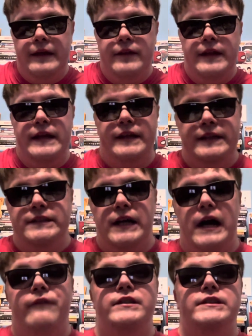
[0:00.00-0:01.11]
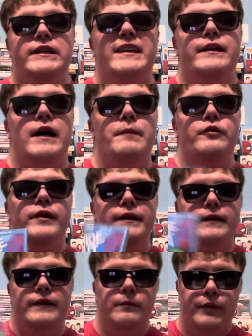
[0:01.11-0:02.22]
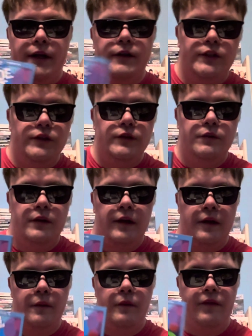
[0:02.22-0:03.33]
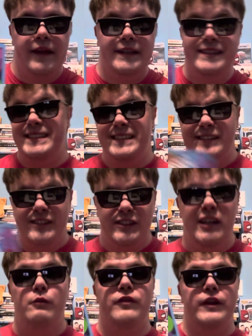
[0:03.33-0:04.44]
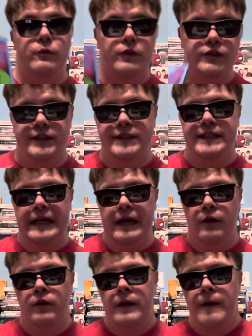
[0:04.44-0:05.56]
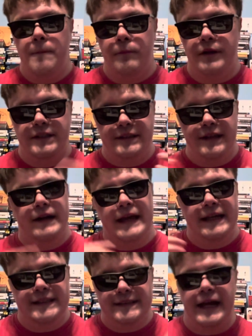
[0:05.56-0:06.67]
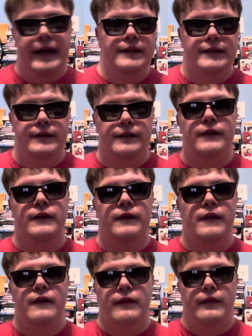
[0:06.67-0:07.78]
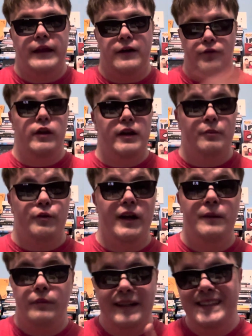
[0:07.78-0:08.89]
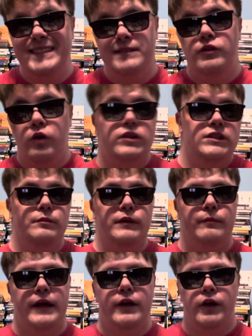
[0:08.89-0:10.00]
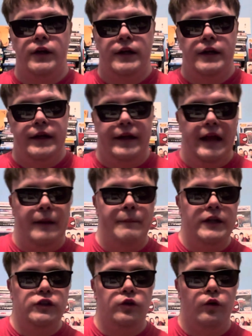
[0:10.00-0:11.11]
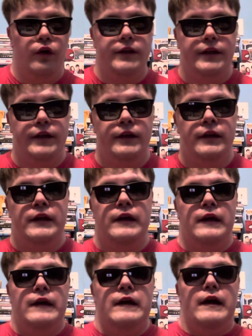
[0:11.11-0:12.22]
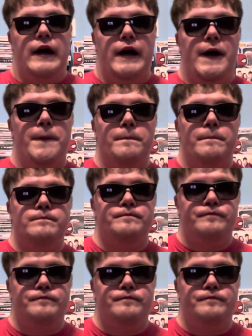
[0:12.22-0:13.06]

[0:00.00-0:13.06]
is obviously an upgrade compared to what they did 10 years ago with the original Inside Out, but it's not exactly like a full-on upgrade, but it is noticeably better in animation quality. And